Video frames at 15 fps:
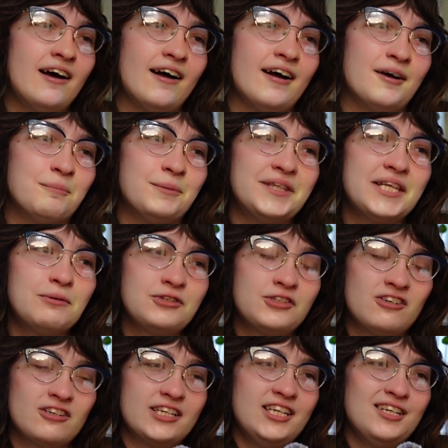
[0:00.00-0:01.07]
Um, but they were
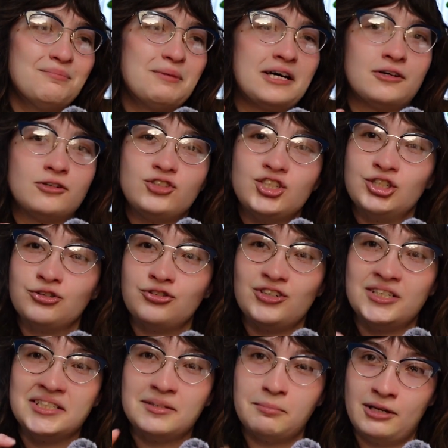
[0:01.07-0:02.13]
talking about
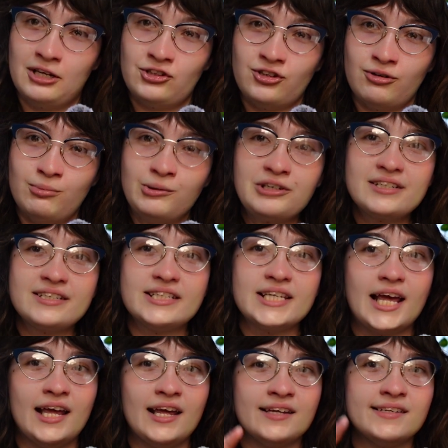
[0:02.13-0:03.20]
children's picture books
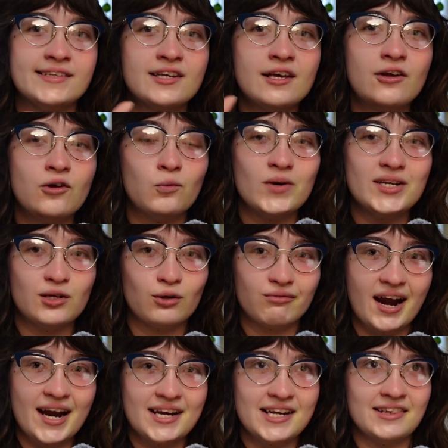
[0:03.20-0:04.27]
and when you're
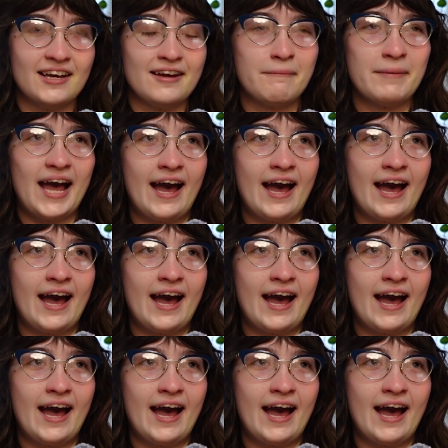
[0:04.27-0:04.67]
writing them,